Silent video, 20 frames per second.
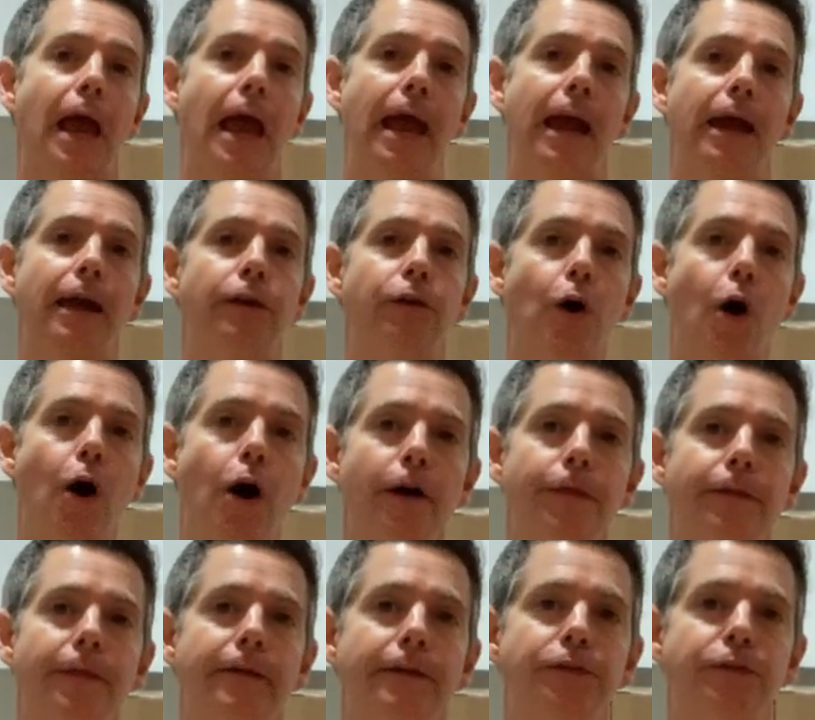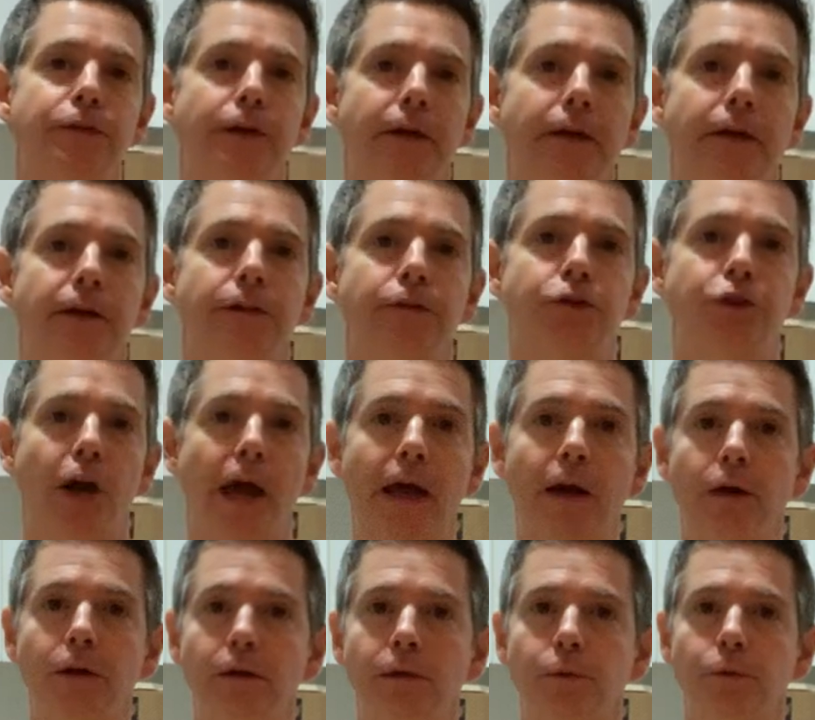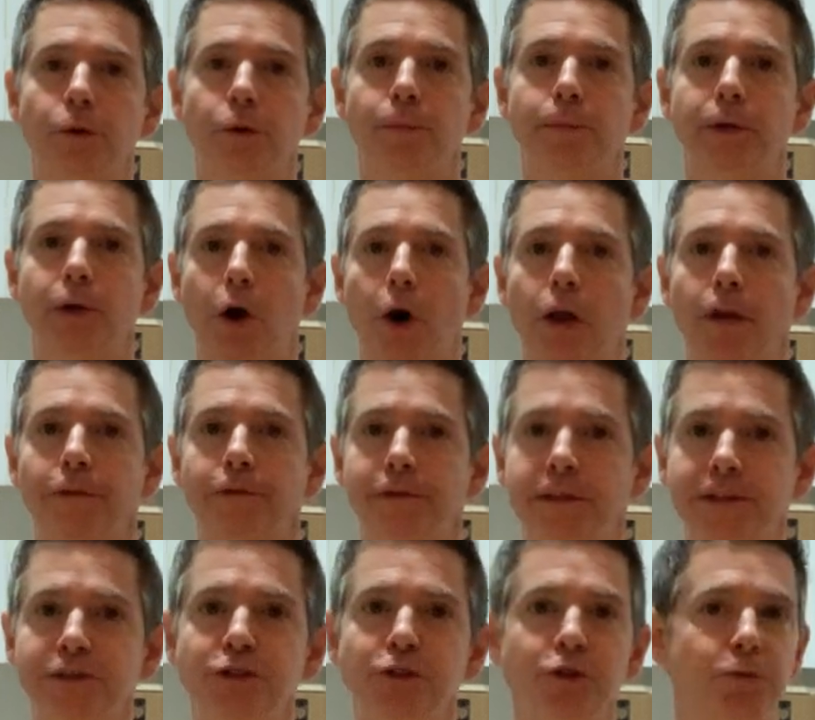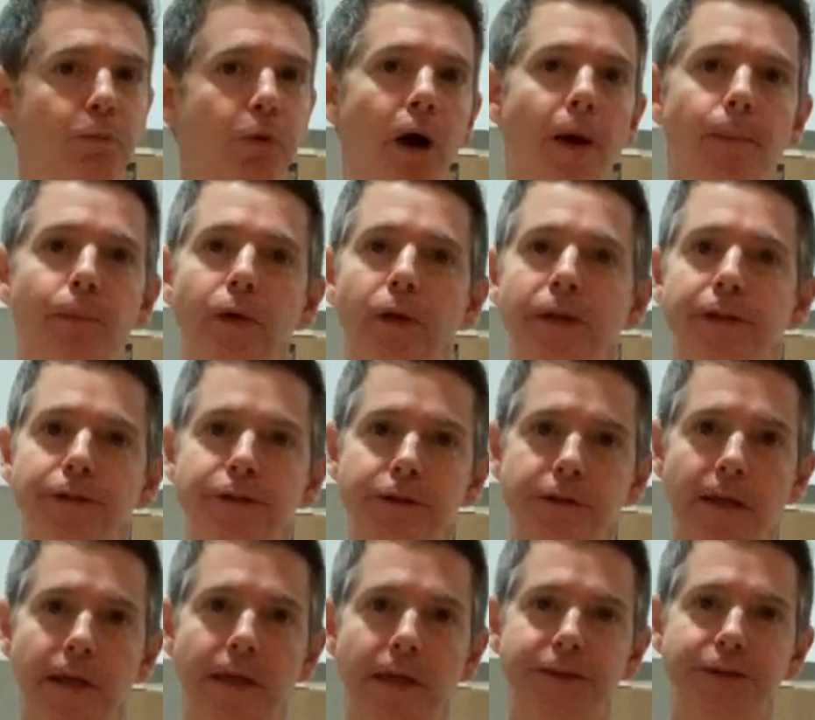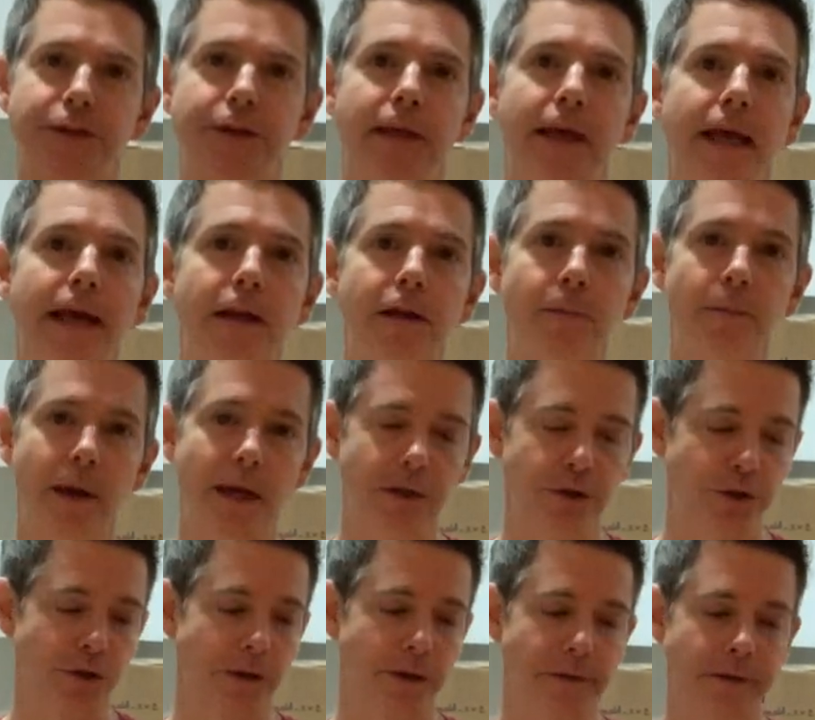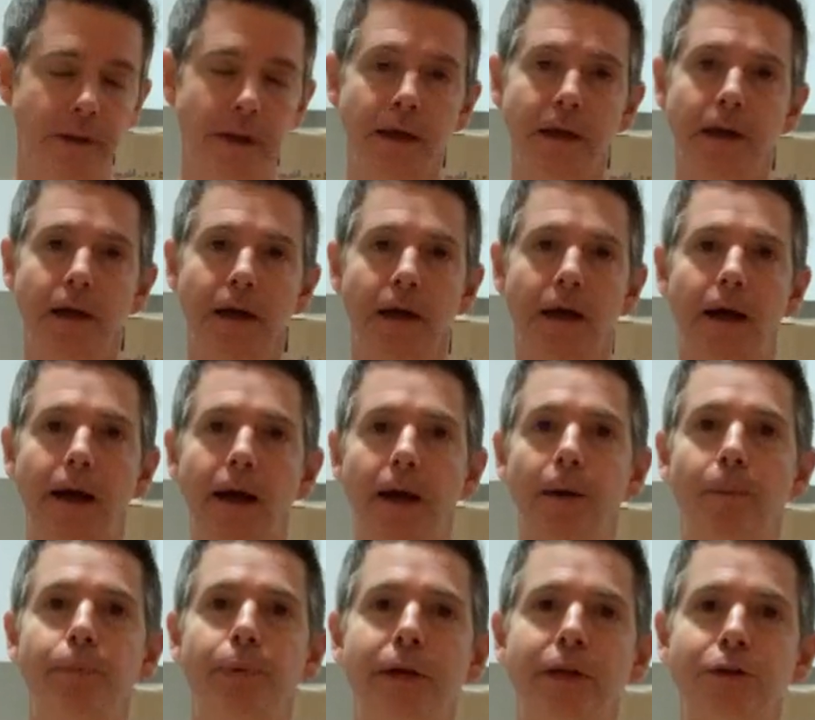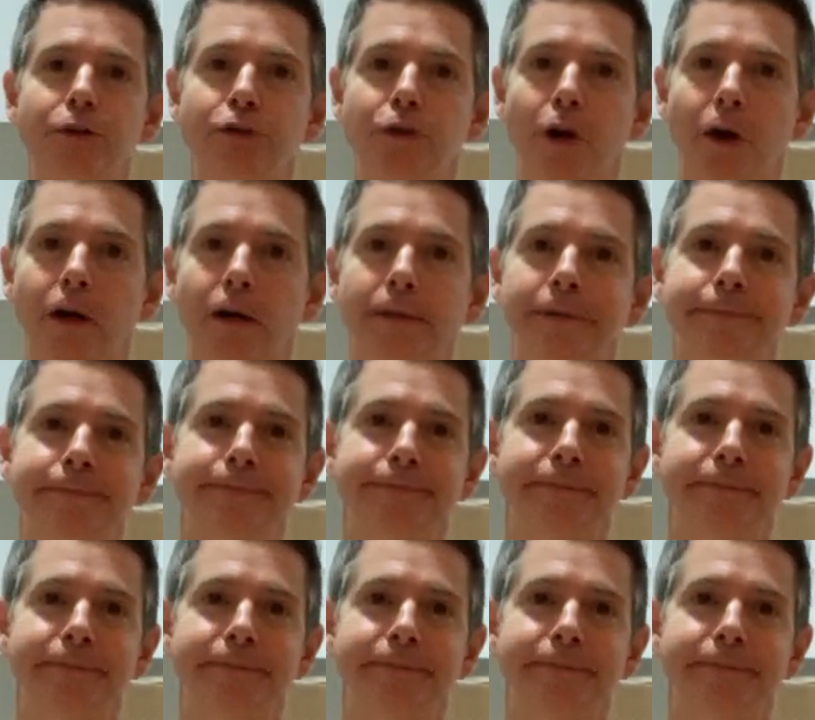And on this uh, channel will be all of Disney's properties, Disney Animation, uh, Pixar,